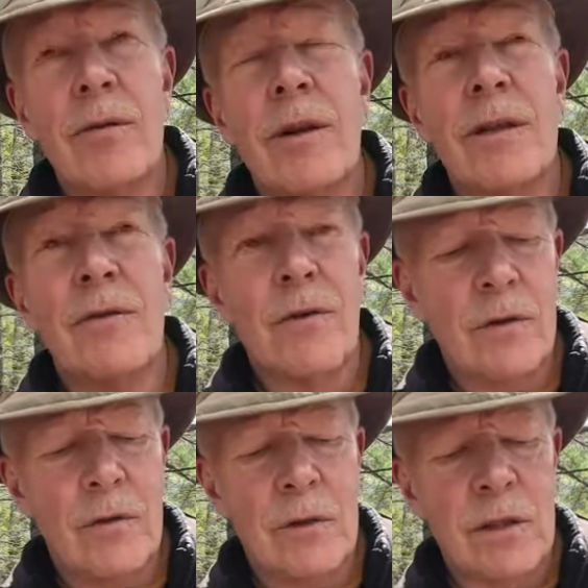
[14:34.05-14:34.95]
the different
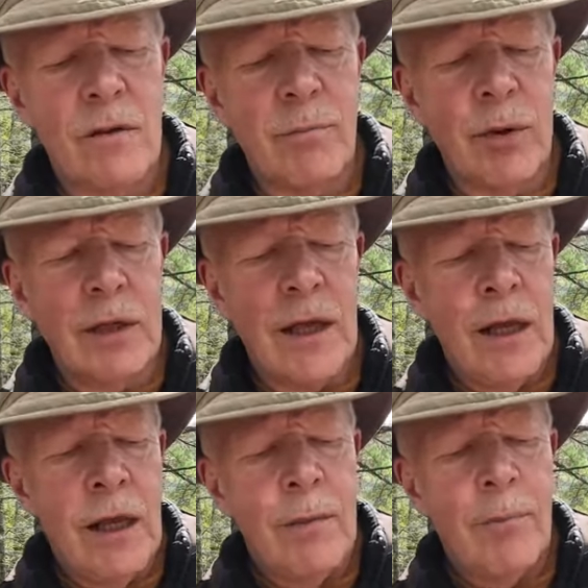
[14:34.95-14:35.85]
uses I've put it
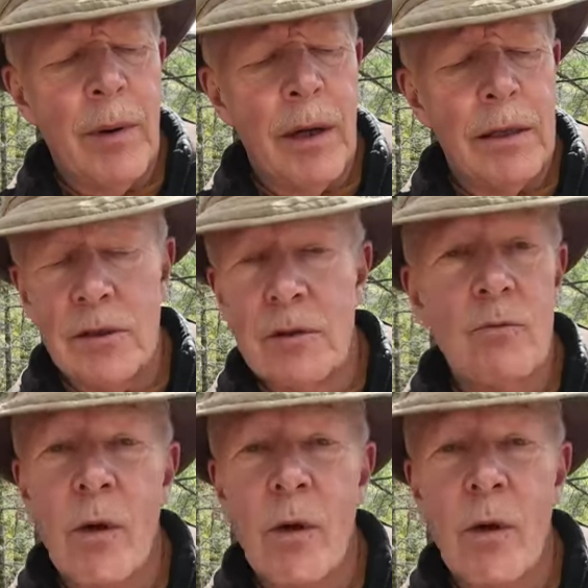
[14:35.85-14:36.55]
by just